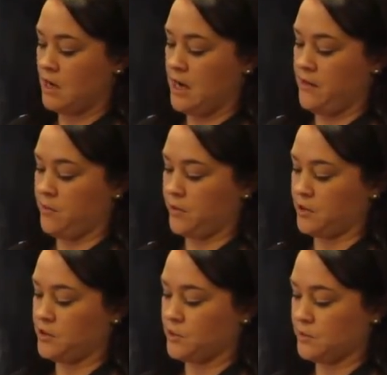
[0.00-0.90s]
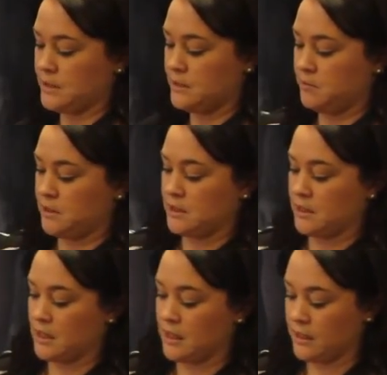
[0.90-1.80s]
And then we're going to do a similar
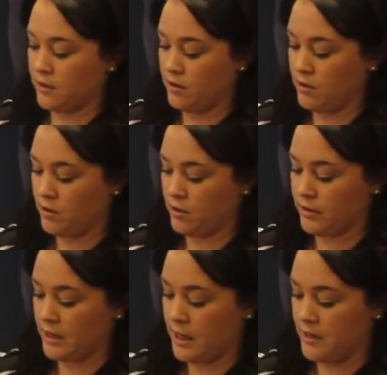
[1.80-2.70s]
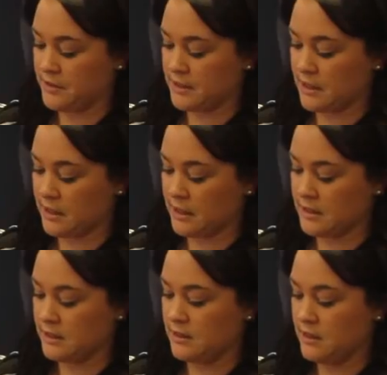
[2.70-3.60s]
line on the other
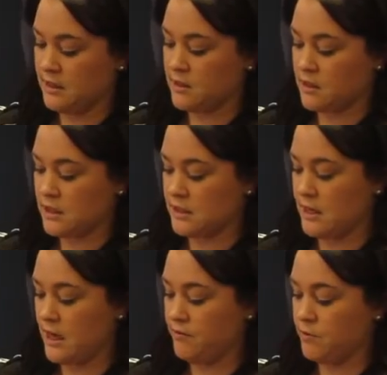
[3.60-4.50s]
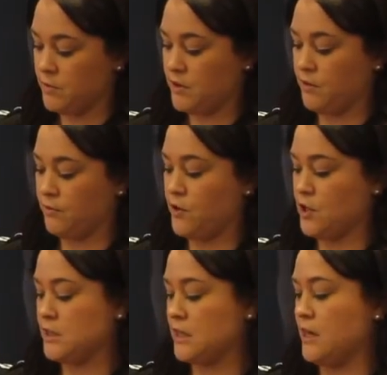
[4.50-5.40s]
side, nice and even with your
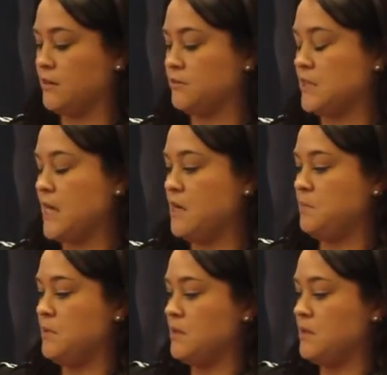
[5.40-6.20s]
first line of tape.